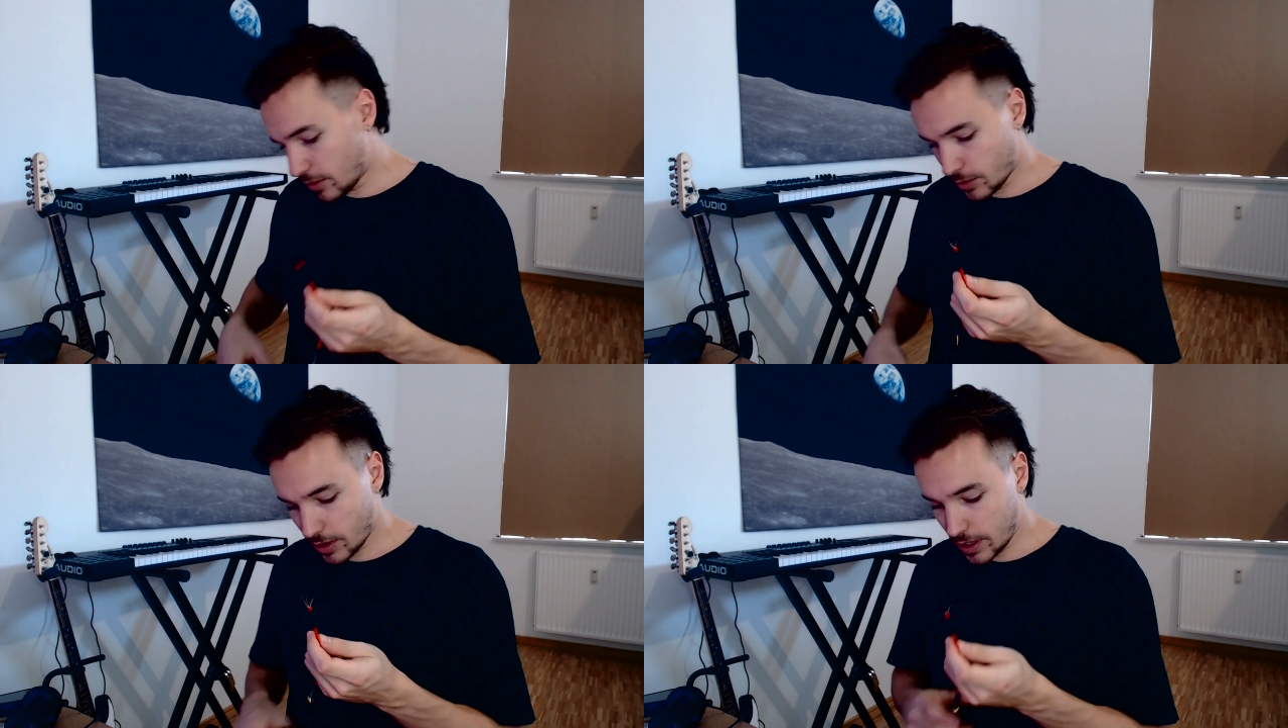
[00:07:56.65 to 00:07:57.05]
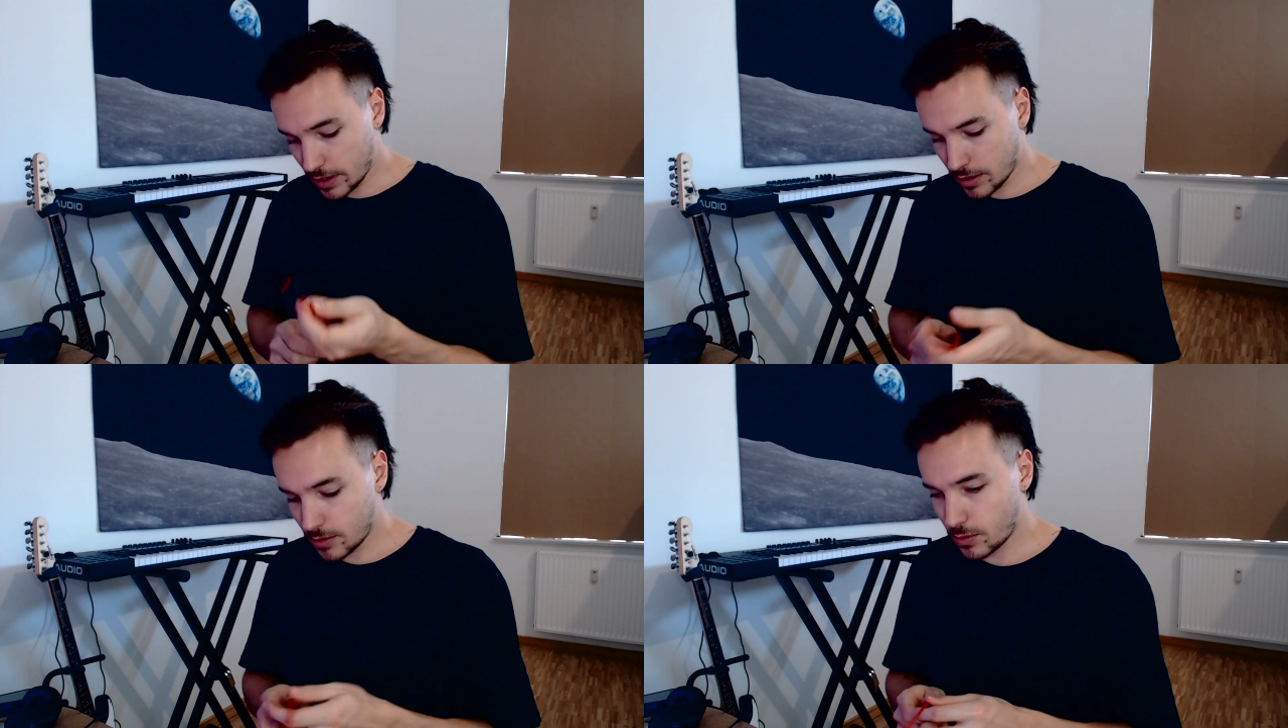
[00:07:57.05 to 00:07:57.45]
What I
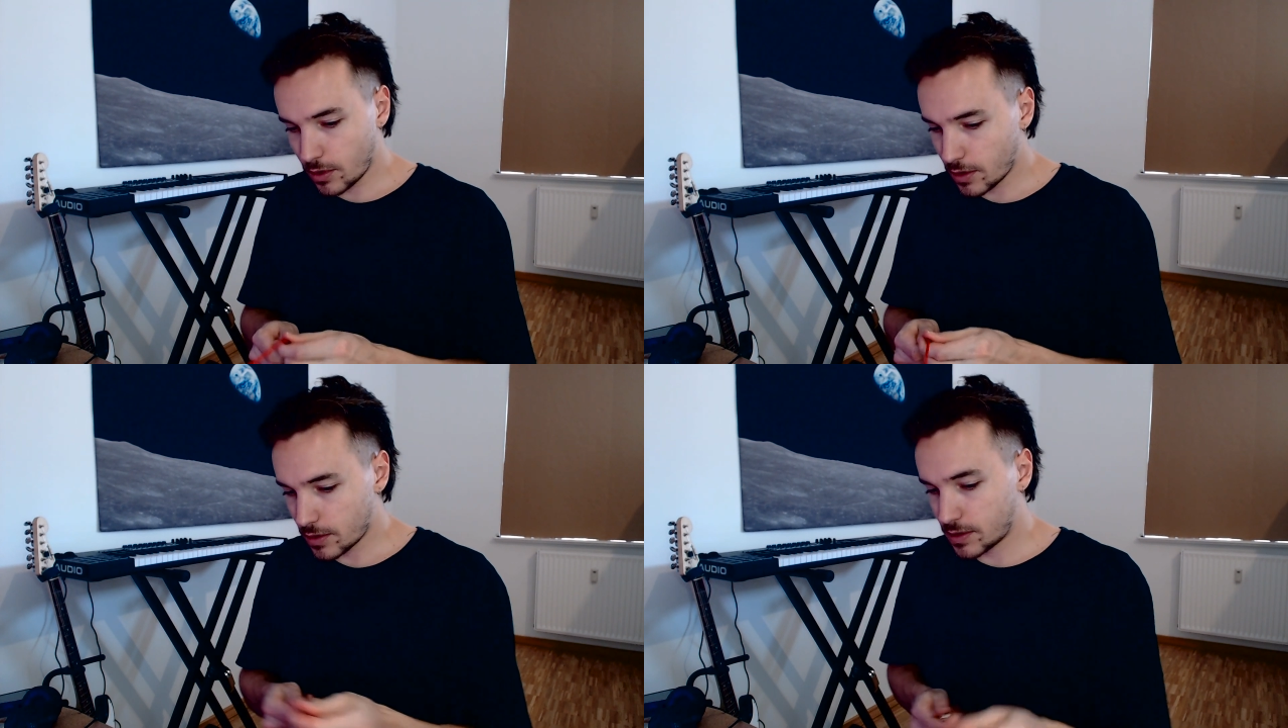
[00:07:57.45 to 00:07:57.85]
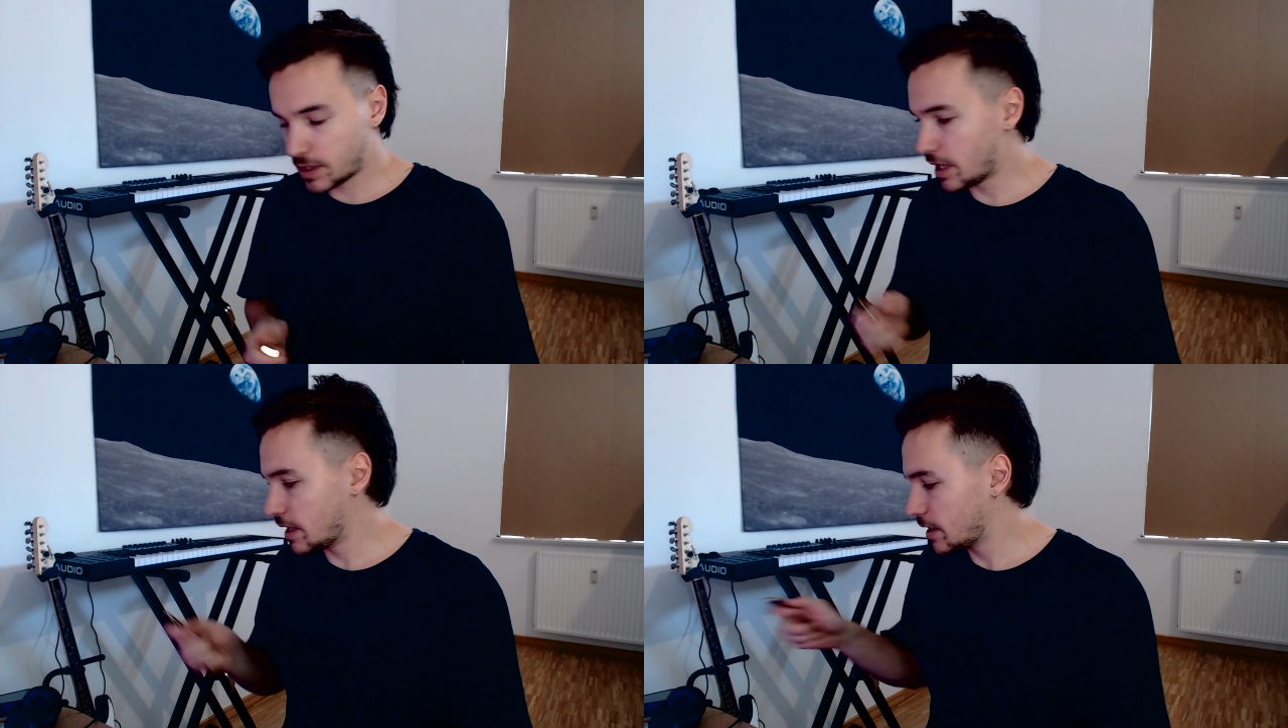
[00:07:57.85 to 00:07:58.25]
did was
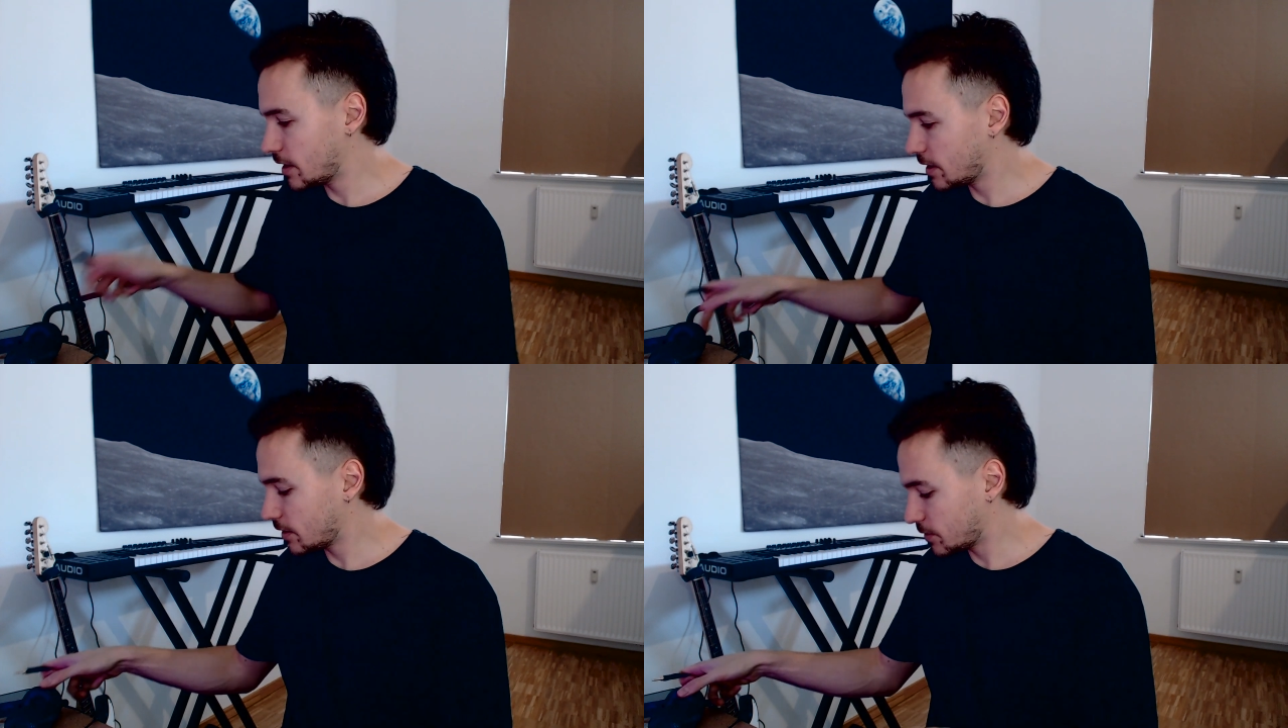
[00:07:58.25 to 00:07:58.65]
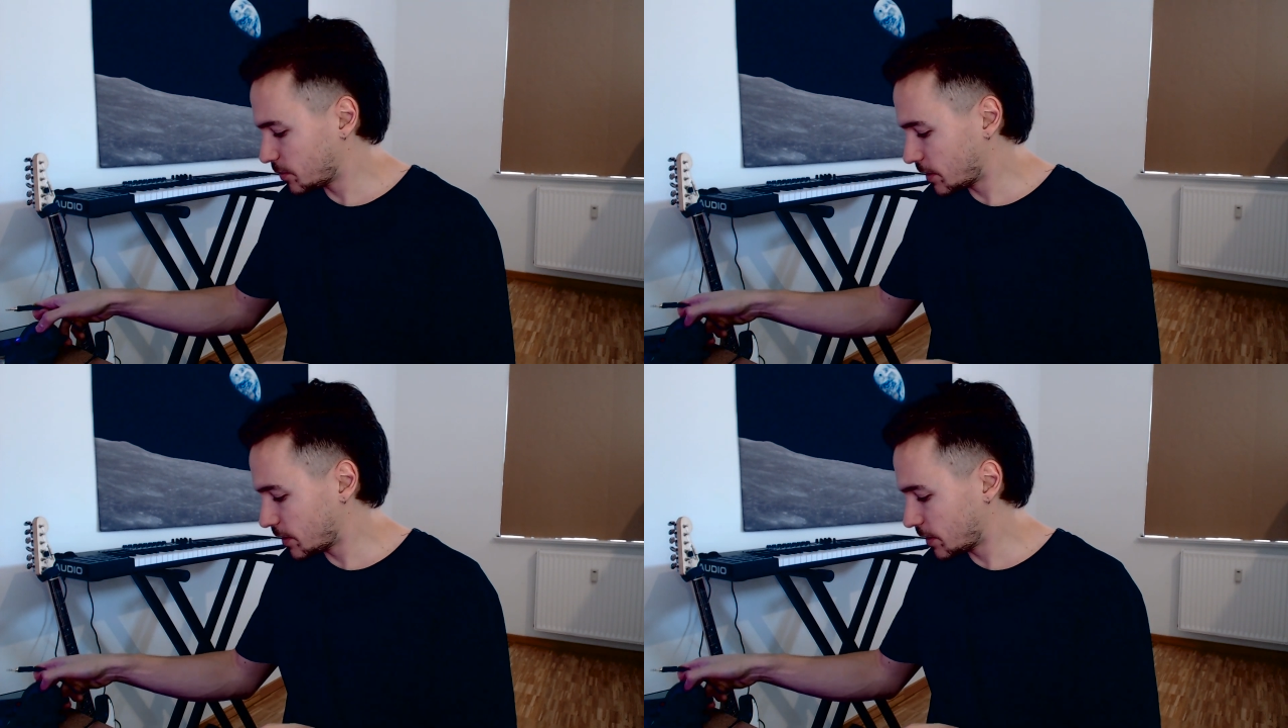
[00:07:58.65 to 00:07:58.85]
took my